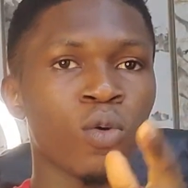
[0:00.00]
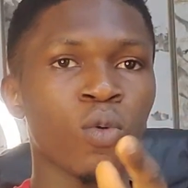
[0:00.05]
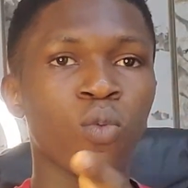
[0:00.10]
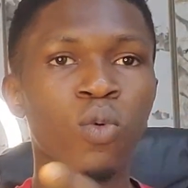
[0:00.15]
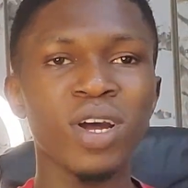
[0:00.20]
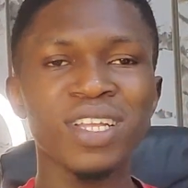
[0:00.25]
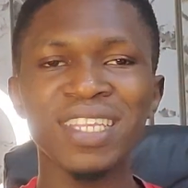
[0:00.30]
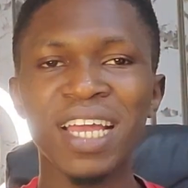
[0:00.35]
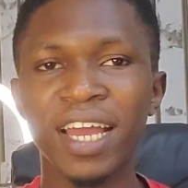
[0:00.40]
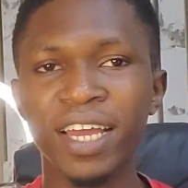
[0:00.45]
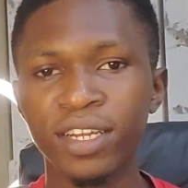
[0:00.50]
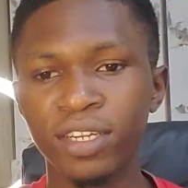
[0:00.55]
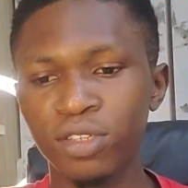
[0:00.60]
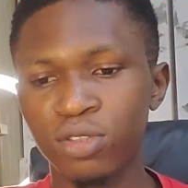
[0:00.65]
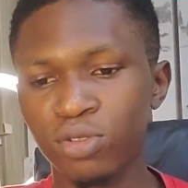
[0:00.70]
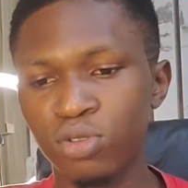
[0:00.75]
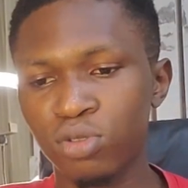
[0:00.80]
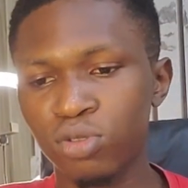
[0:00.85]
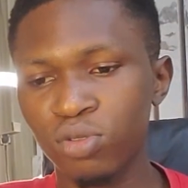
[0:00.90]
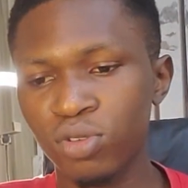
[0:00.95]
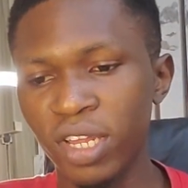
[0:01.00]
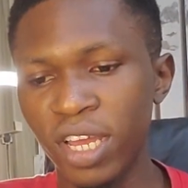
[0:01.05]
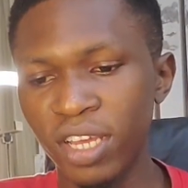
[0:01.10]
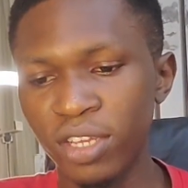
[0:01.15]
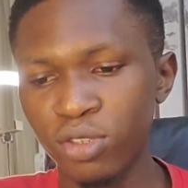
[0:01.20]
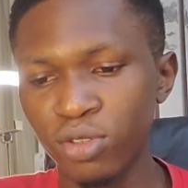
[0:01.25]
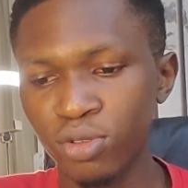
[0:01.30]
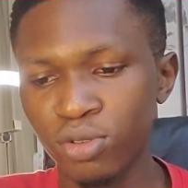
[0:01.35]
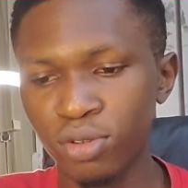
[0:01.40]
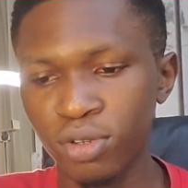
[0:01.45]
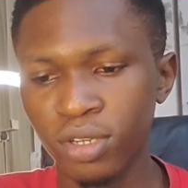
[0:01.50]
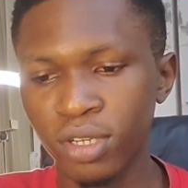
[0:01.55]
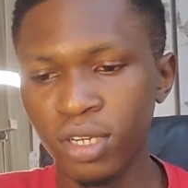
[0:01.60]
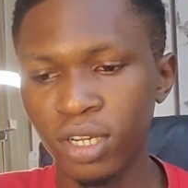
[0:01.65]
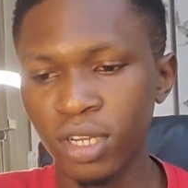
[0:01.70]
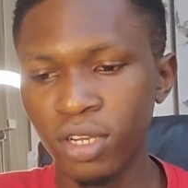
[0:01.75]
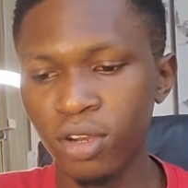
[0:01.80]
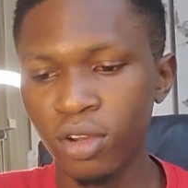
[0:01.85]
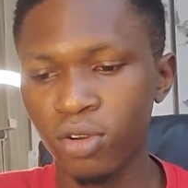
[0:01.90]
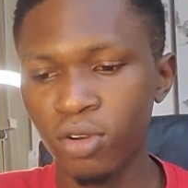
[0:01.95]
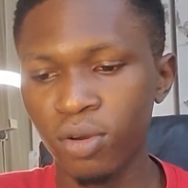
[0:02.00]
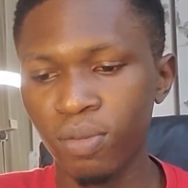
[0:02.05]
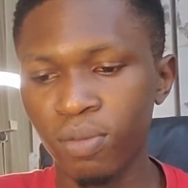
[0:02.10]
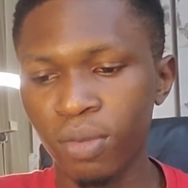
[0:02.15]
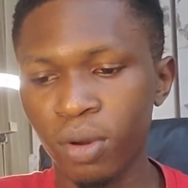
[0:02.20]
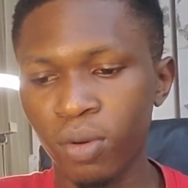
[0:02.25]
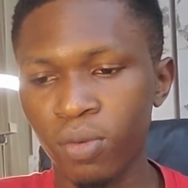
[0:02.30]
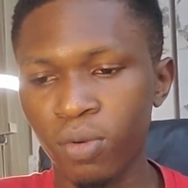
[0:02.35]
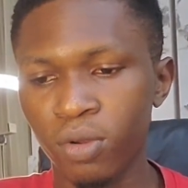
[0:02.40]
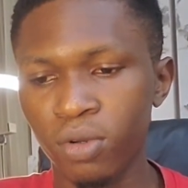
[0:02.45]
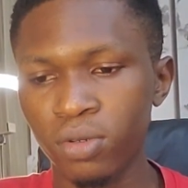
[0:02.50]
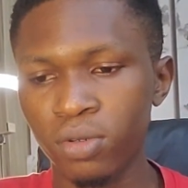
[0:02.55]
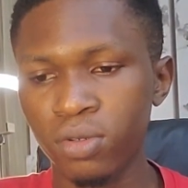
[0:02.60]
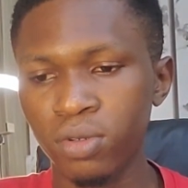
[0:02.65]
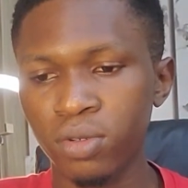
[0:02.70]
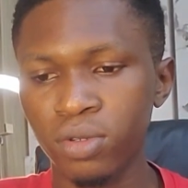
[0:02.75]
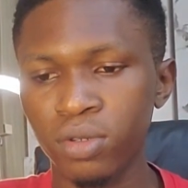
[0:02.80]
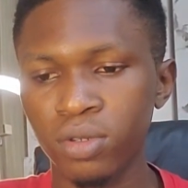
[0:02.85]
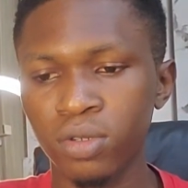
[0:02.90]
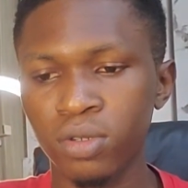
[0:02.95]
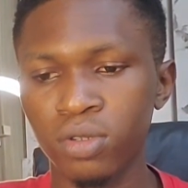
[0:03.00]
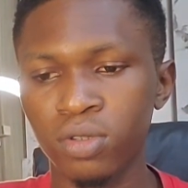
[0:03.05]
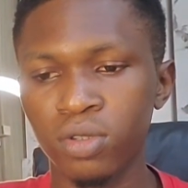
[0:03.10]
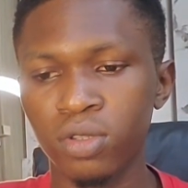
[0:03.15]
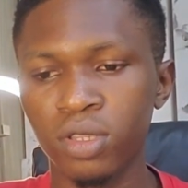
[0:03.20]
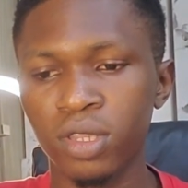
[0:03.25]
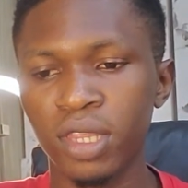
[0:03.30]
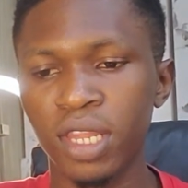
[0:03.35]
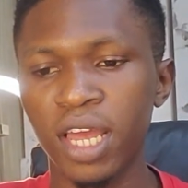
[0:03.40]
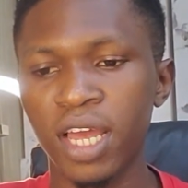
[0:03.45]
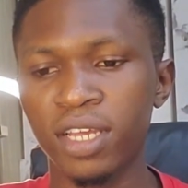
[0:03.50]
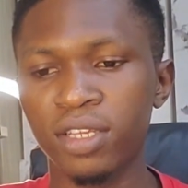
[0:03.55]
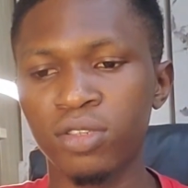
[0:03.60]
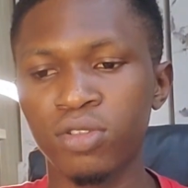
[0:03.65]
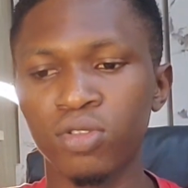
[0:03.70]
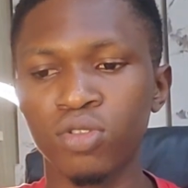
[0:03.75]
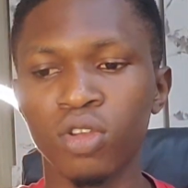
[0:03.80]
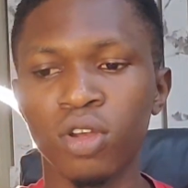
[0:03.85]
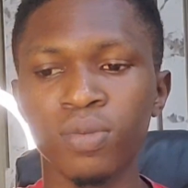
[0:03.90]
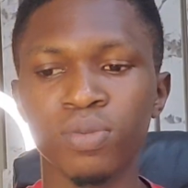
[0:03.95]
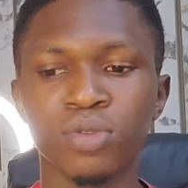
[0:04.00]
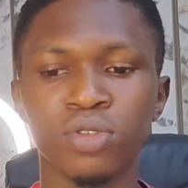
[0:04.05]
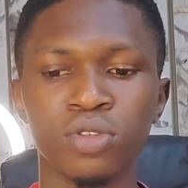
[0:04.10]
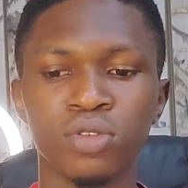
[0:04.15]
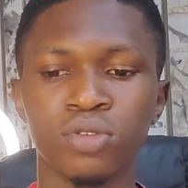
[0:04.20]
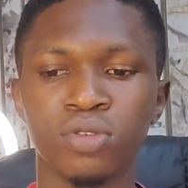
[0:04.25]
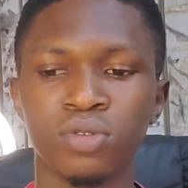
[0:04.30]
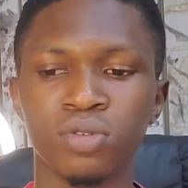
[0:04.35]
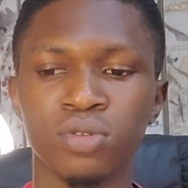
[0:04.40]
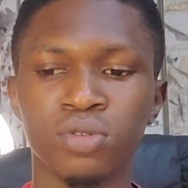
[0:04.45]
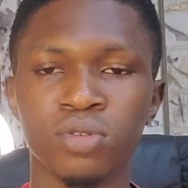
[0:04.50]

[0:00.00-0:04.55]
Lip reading: What I need to do there is to click on number one. That's top deal.